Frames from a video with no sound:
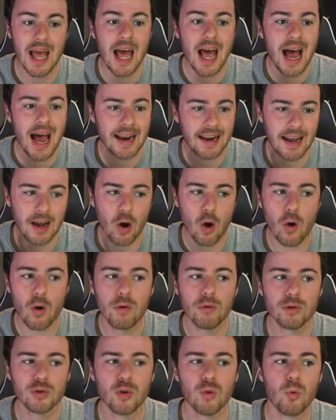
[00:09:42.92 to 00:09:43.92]
and I
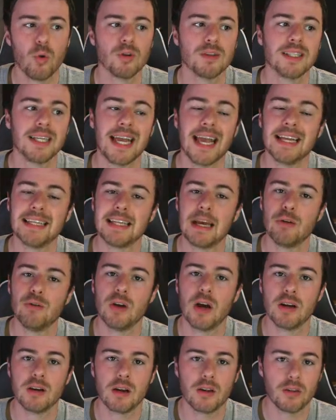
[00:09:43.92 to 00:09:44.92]
also want to get down
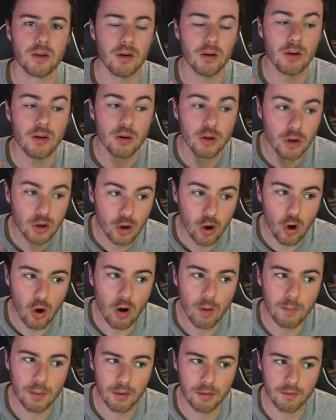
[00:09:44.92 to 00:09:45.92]
another
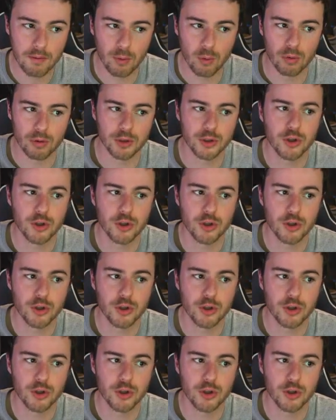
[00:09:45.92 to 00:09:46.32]
copper forge.